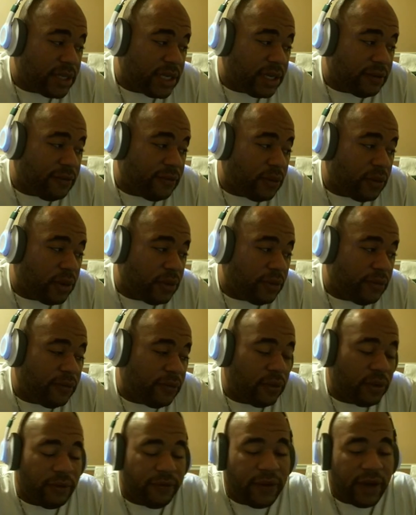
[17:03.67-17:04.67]
40 to
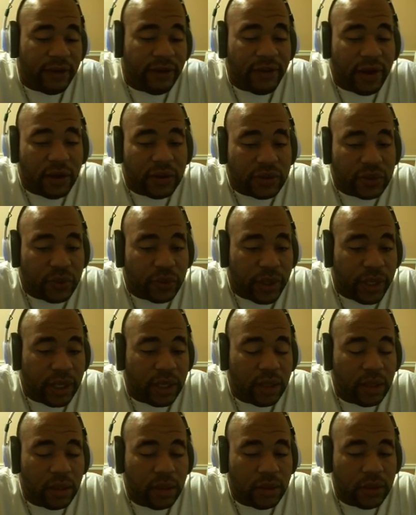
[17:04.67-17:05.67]
45 hours a week.
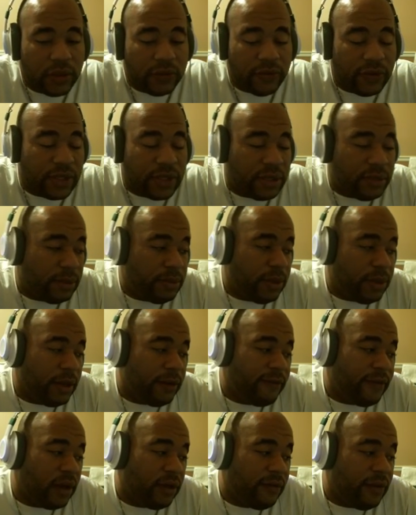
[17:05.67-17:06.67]
So if you see me playing
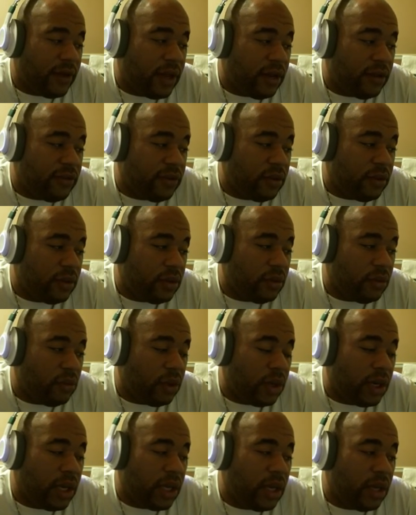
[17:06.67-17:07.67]
Final Fantasy one
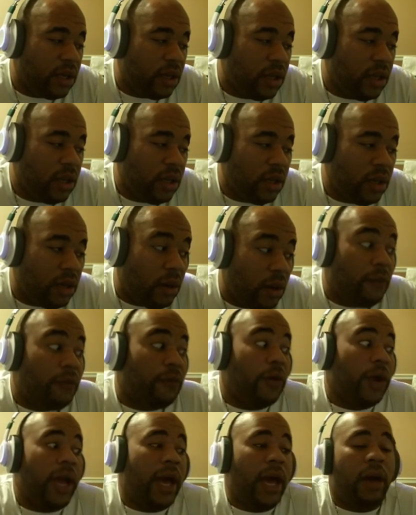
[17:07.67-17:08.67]
day, don't freak
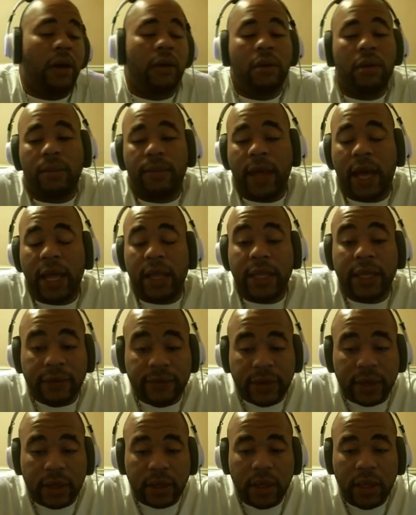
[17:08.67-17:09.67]
out. I'm not leaving.
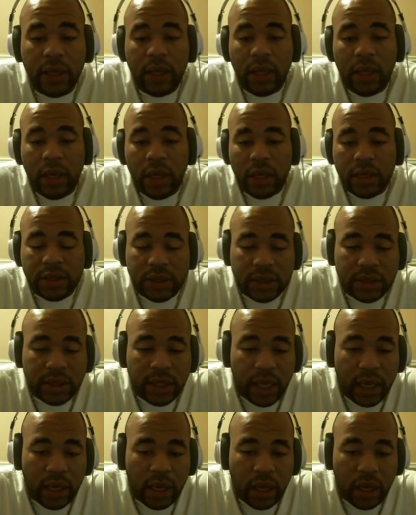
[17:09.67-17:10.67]
It's just that
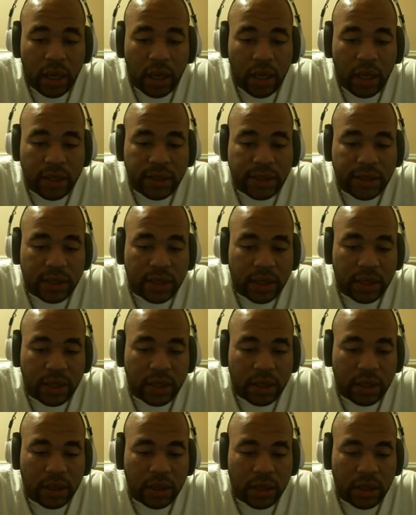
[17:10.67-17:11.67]

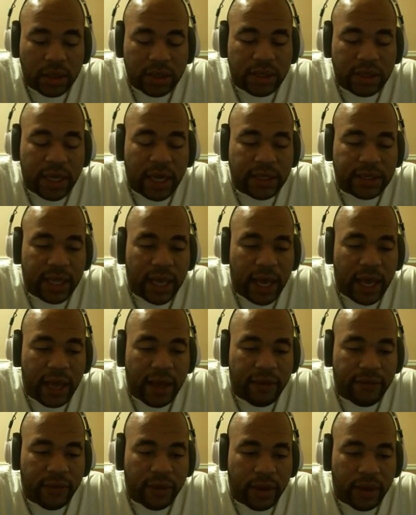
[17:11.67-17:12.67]
it's nice to have
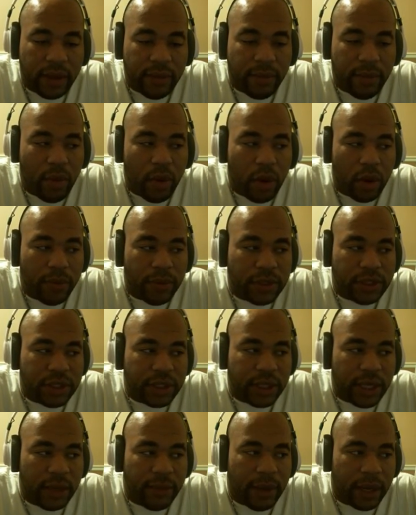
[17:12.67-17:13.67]
an MMORPG game
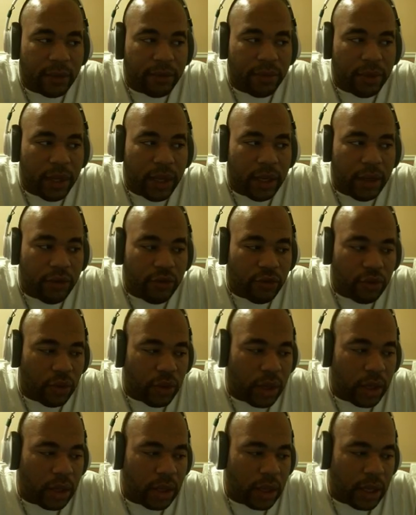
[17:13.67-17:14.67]
I can play and enjoy.
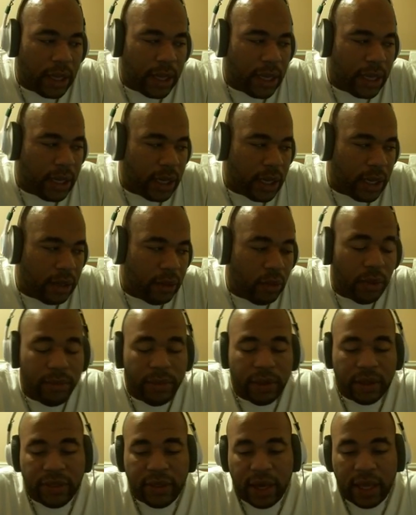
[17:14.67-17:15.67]
And the one big
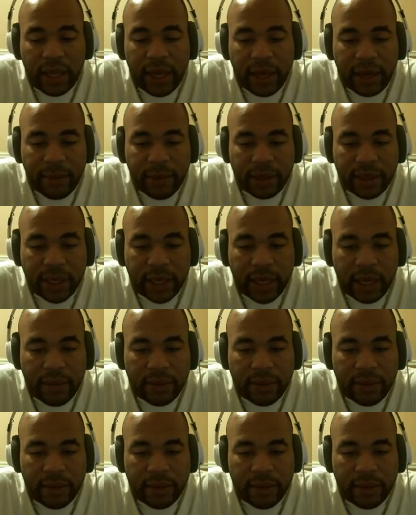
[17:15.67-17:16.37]
thing I like about that game,